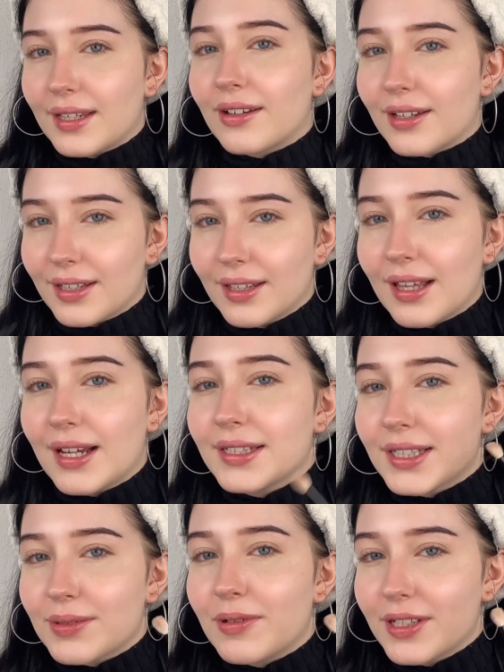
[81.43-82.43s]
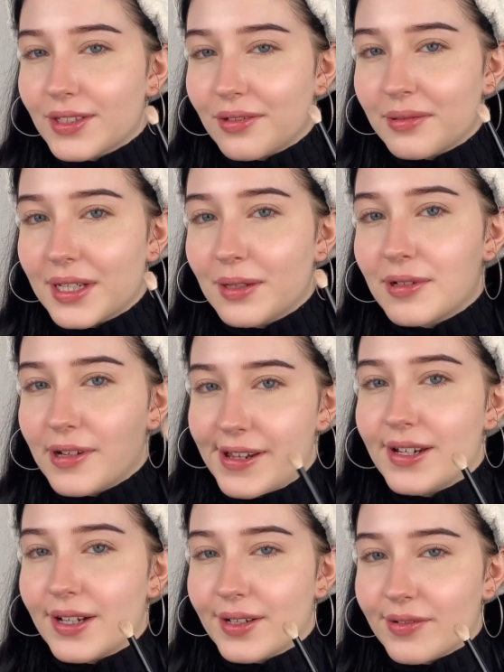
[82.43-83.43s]
not gonna lie, this one is already pretty
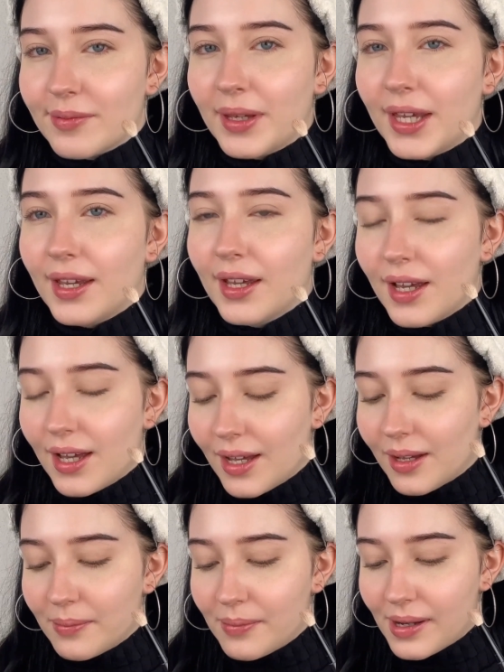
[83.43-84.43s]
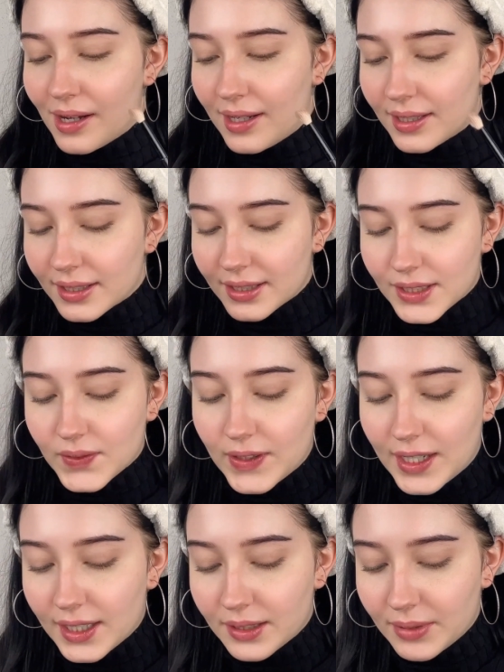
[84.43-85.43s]
dark for me, but it's
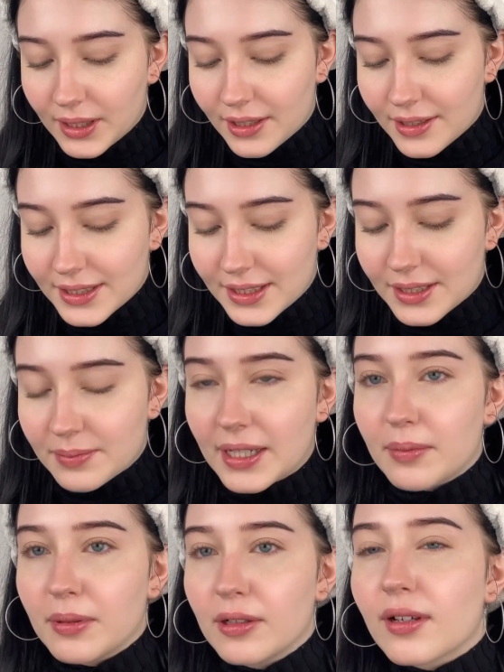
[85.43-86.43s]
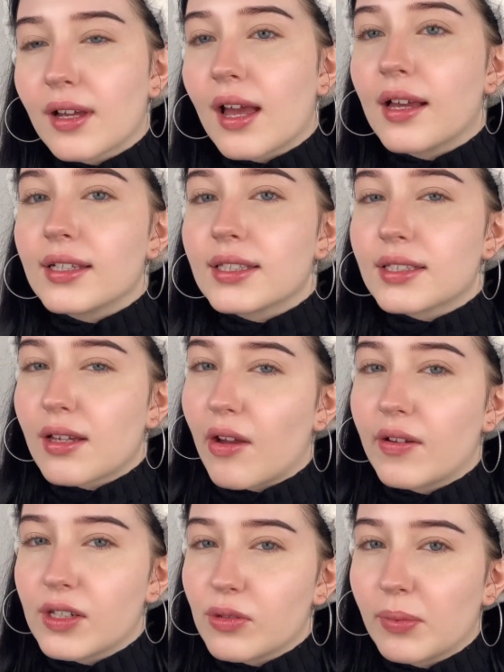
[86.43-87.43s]
fine because this makeup look is
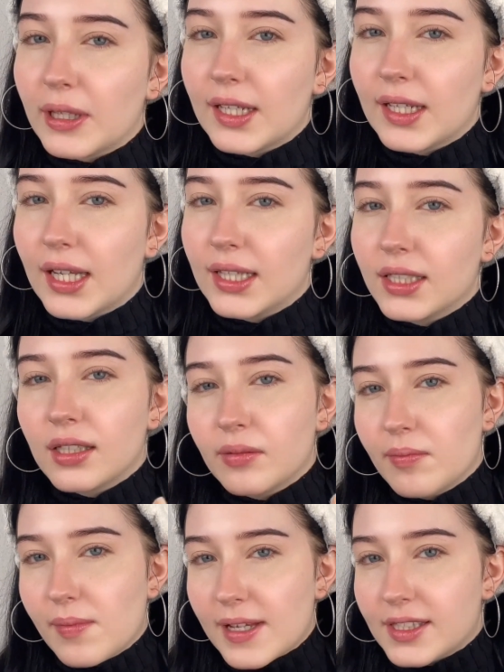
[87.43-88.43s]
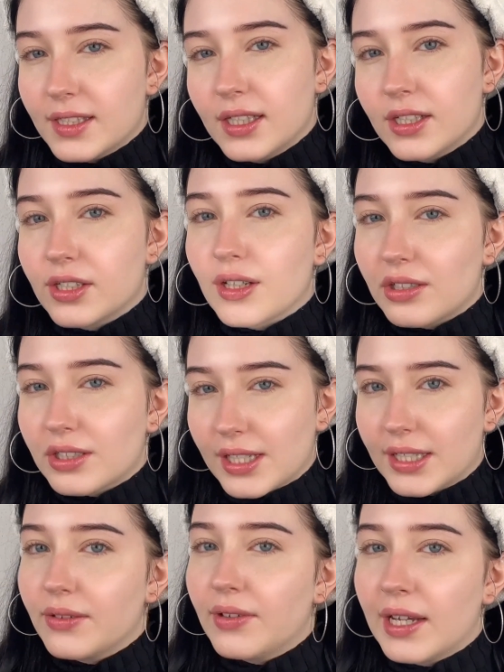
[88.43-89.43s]
going to be a little messy and dark
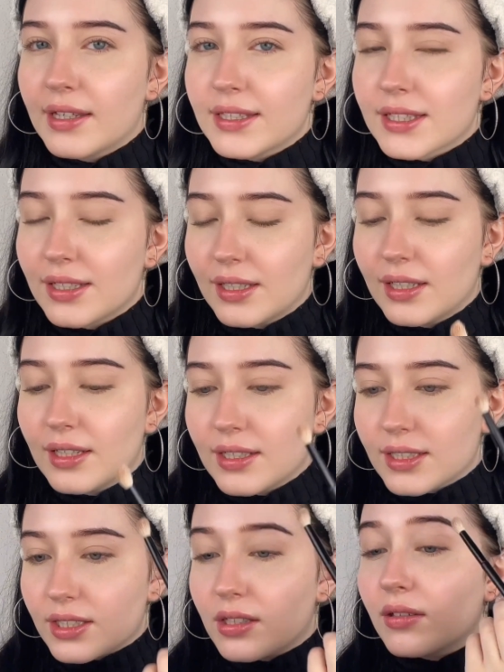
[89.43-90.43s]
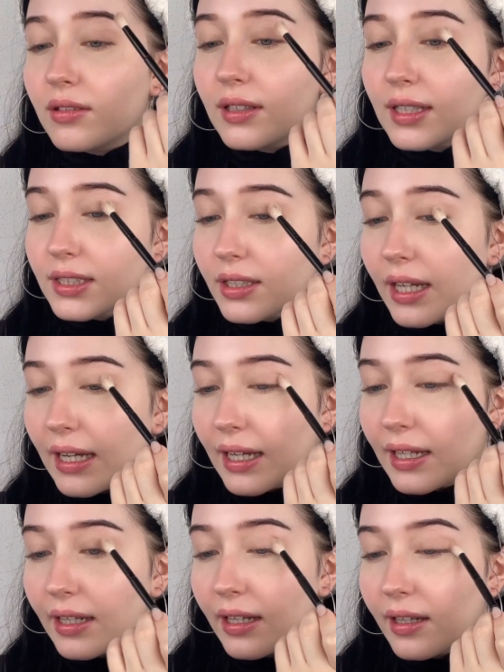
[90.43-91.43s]
anyways, so it's
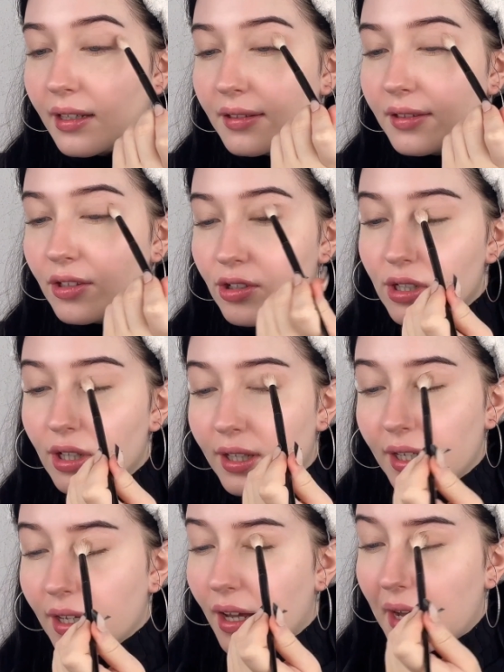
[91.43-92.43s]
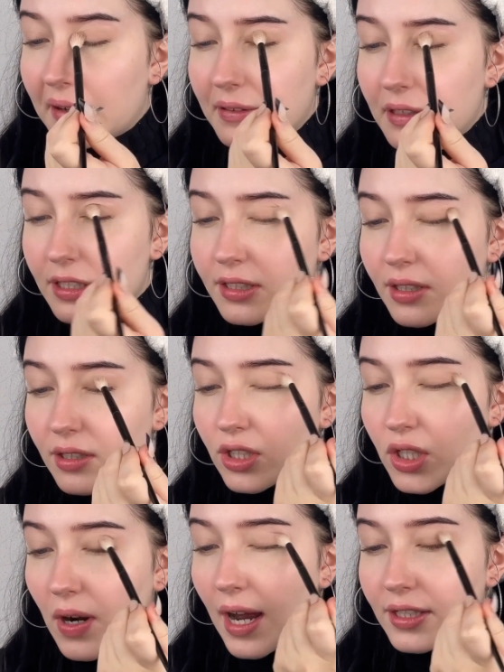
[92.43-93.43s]
okay. Usually I would
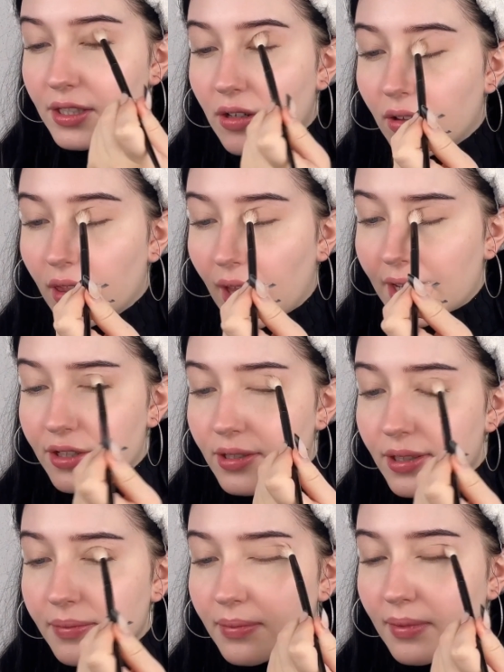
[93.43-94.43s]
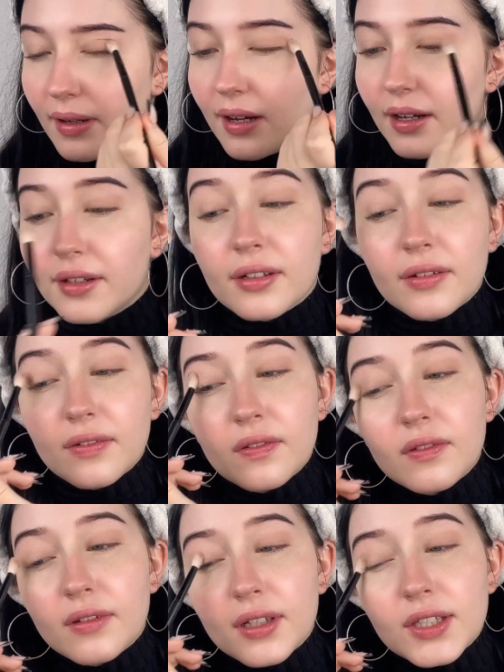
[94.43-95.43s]
try to go lighter, but
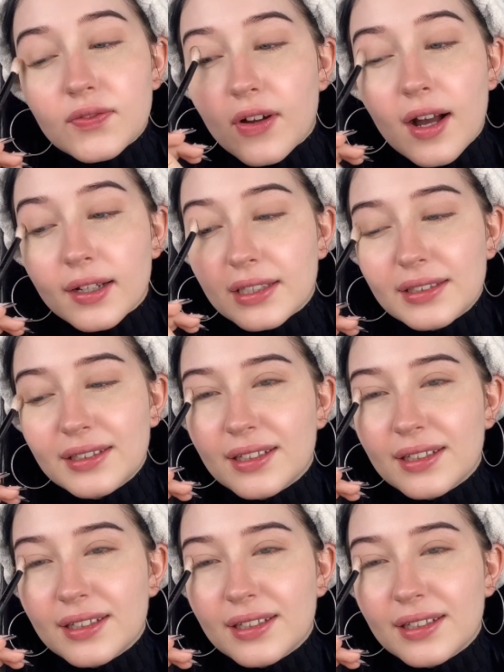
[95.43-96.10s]
it's fine.